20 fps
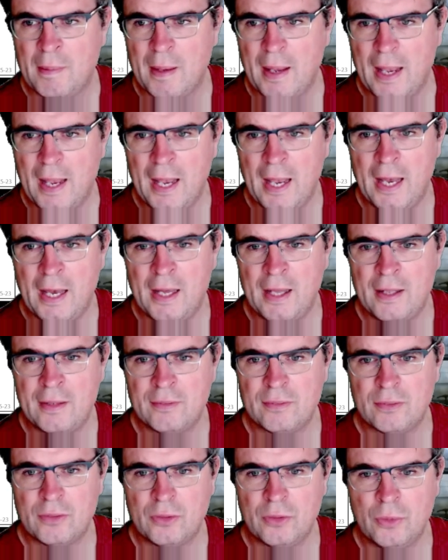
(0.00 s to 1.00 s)
and
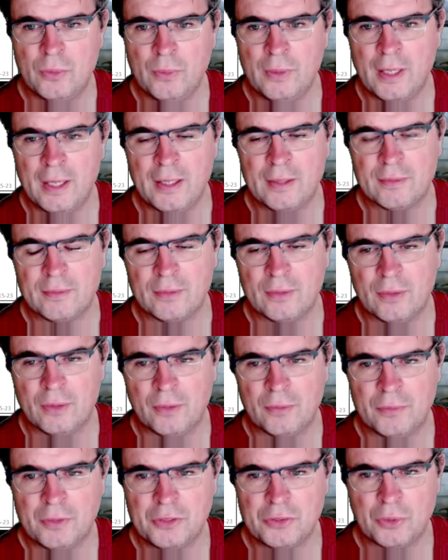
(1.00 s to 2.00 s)
you get a
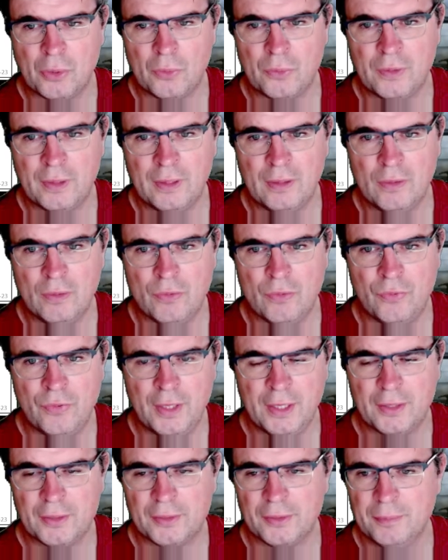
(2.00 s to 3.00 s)
resulting
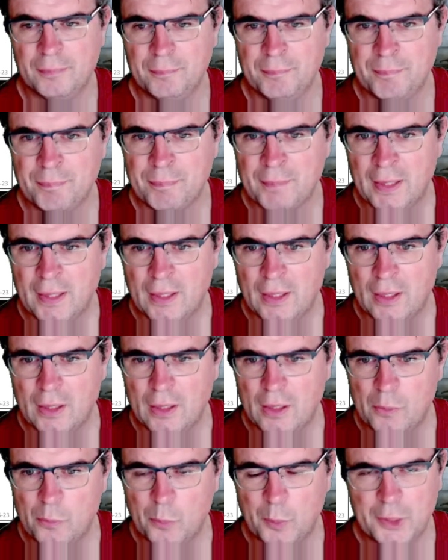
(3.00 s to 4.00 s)
figure,
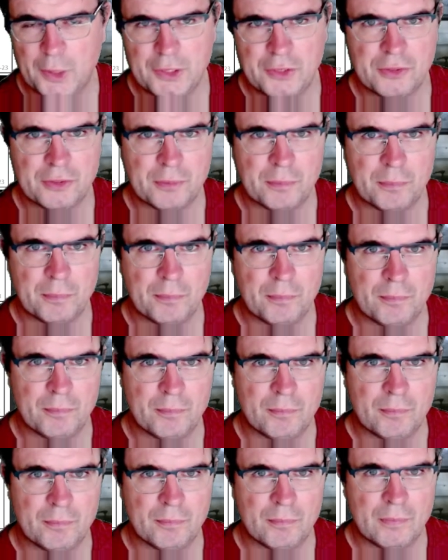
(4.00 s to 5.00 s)
which
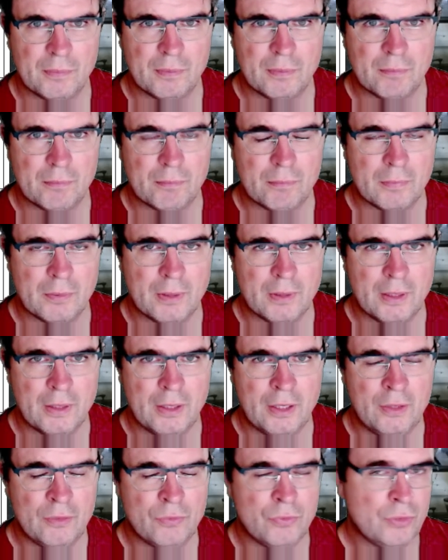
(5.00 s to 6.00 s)
in
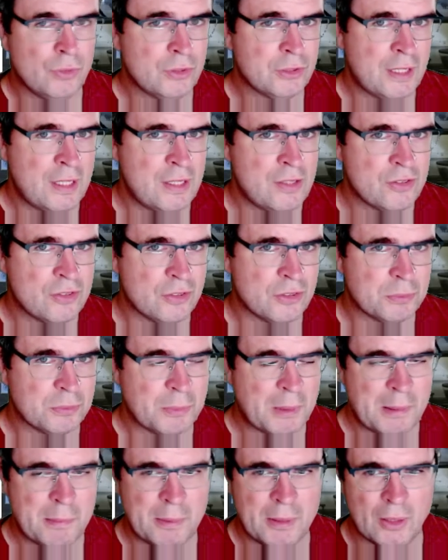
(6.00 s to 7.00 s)
the first instance may
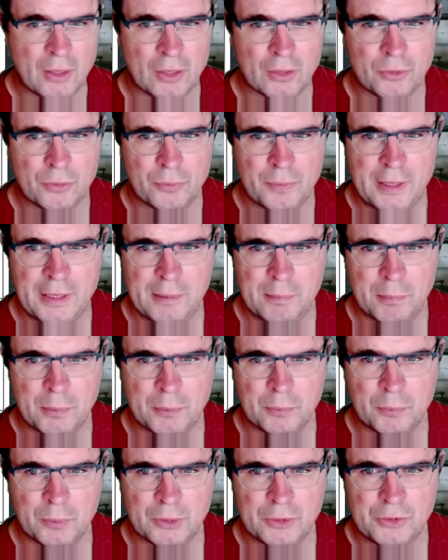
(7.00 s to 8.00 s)
be hard to read, but
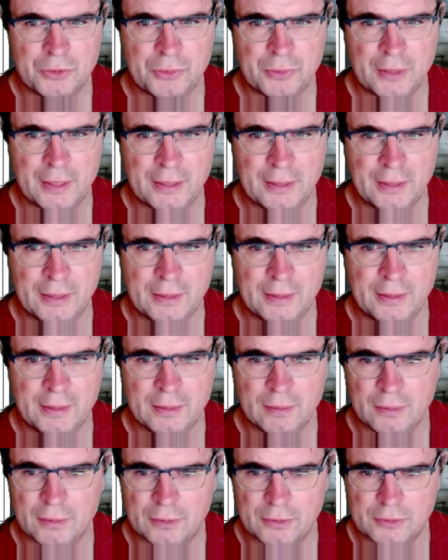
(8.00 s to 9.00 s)
once you get the idea,
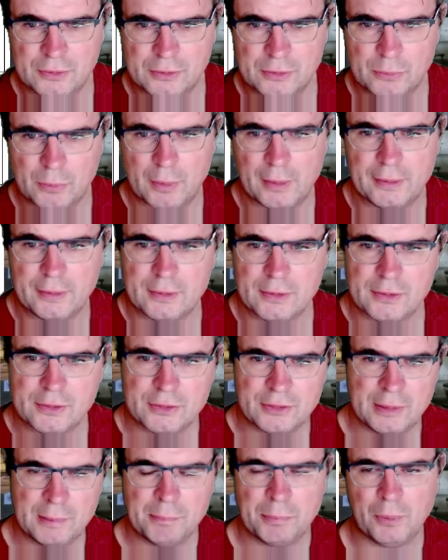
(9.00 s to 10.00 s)
it's quite
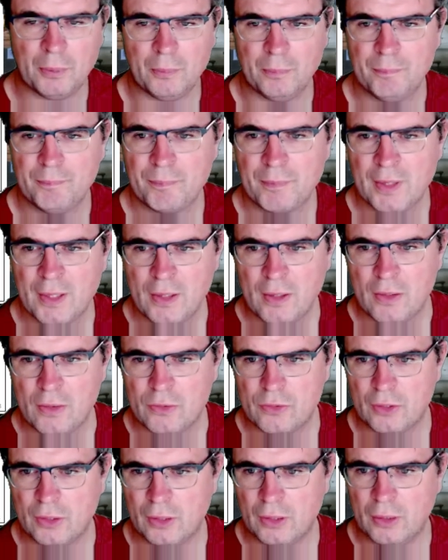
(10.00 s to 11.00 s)
simple.
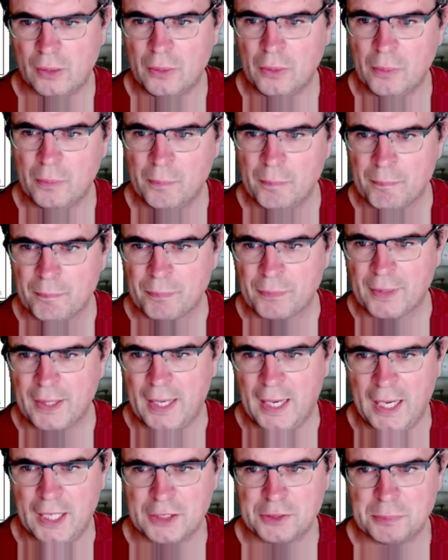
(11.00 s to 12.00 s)
So
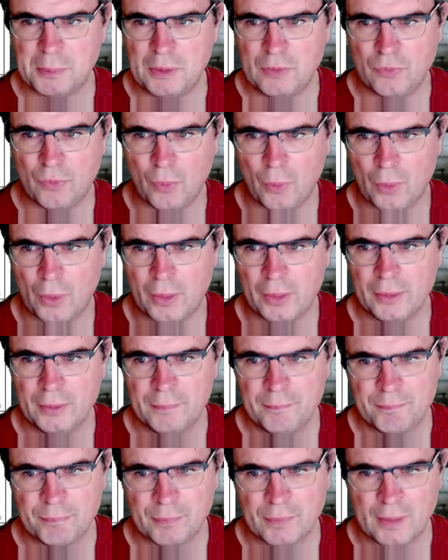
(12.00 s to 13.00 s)
as before,
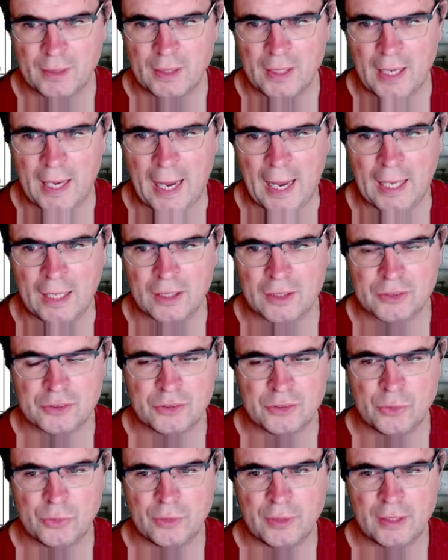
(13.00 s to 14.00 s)
Alice's
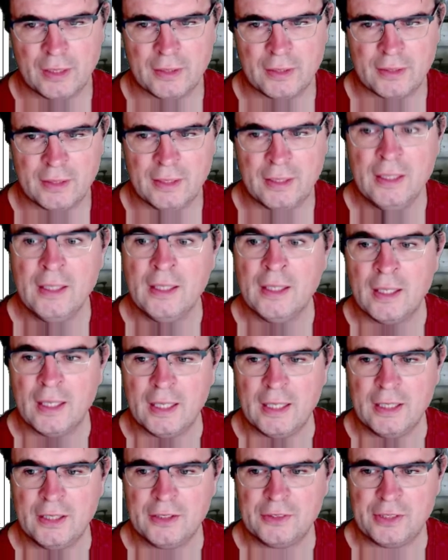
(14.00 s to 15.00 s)
utility
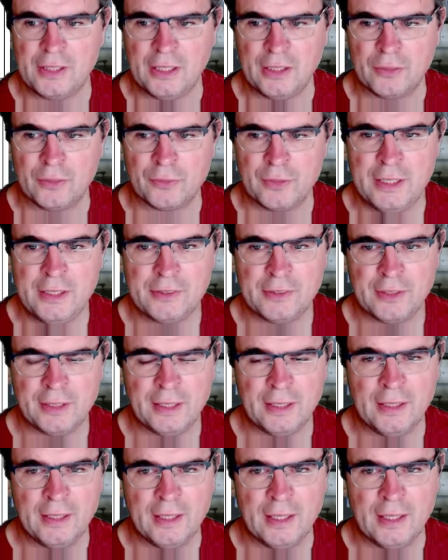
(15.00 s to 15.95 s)
is increasing